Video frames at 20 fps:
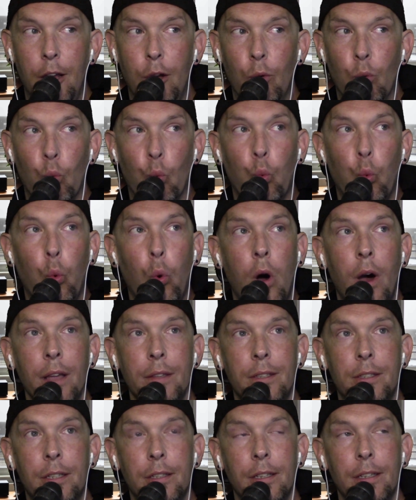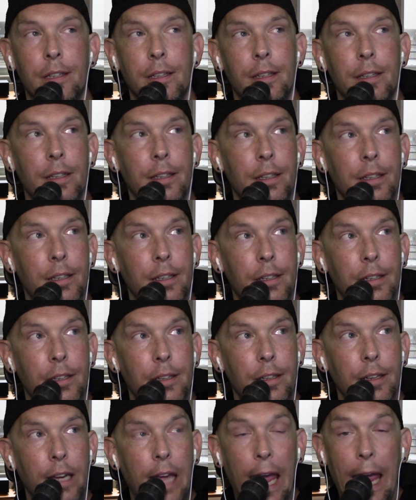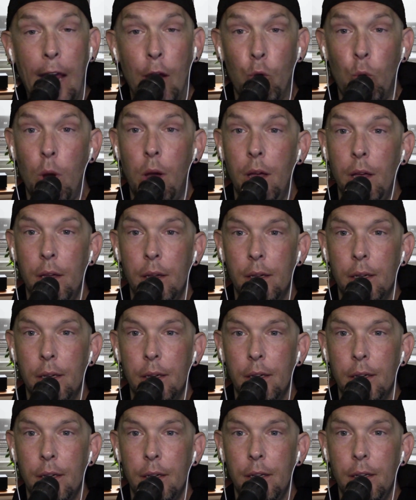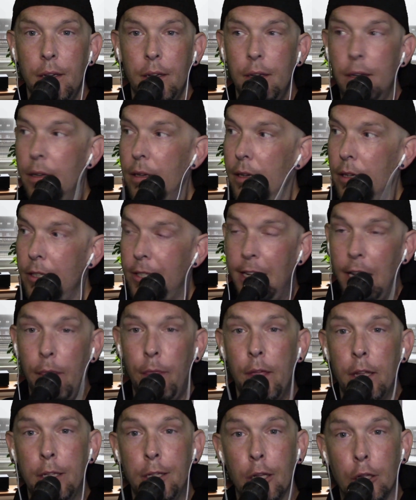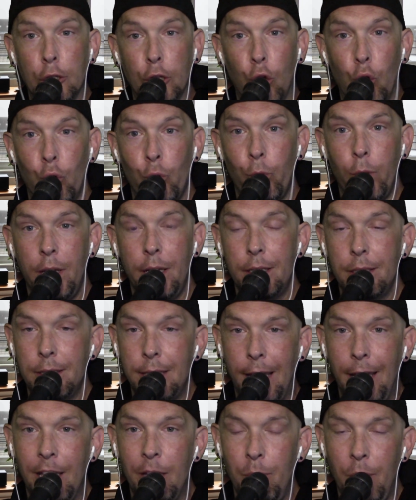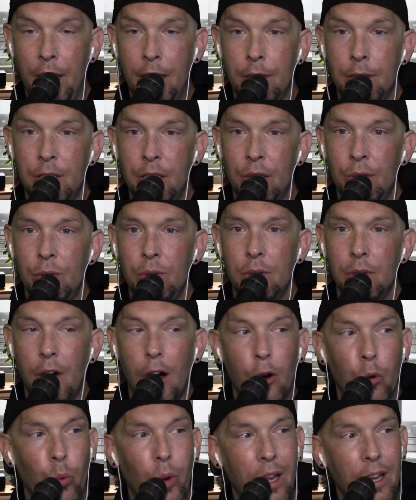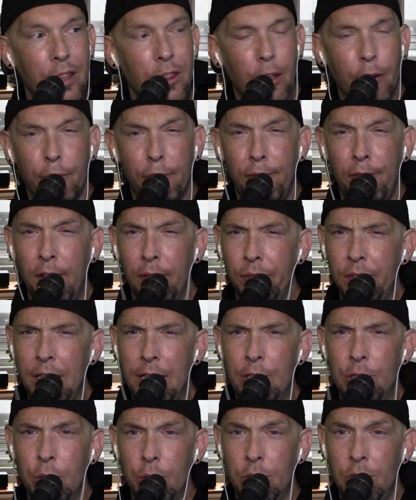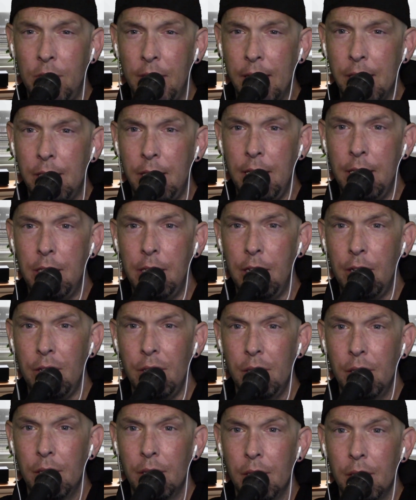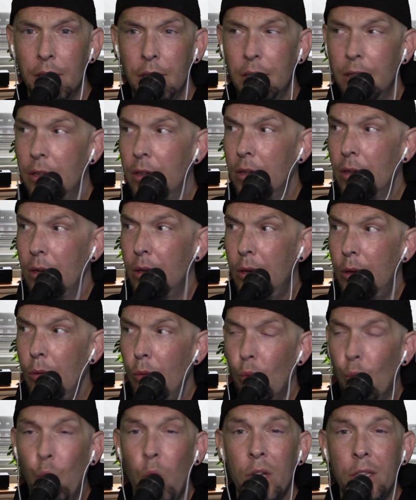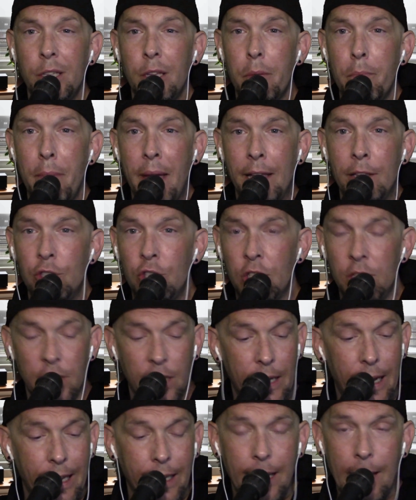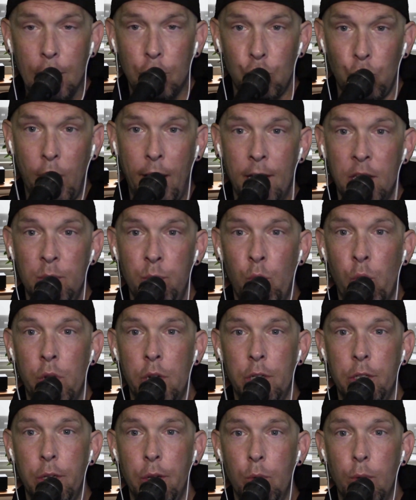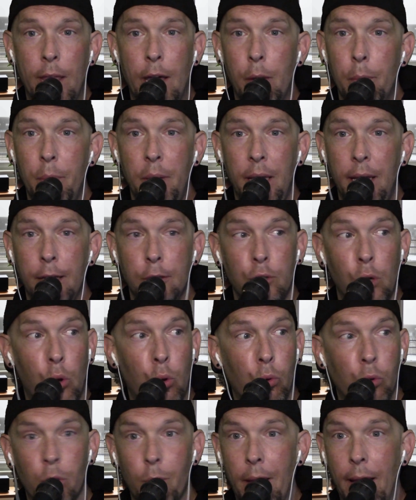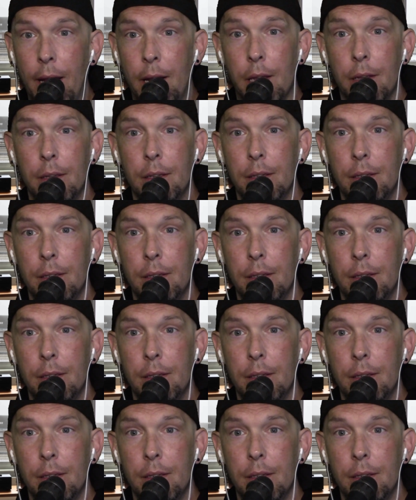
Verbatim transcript: What era did the DeLorean take me into? Are we in the fifties or sixties here? What dimension did I get transported to without being told about it?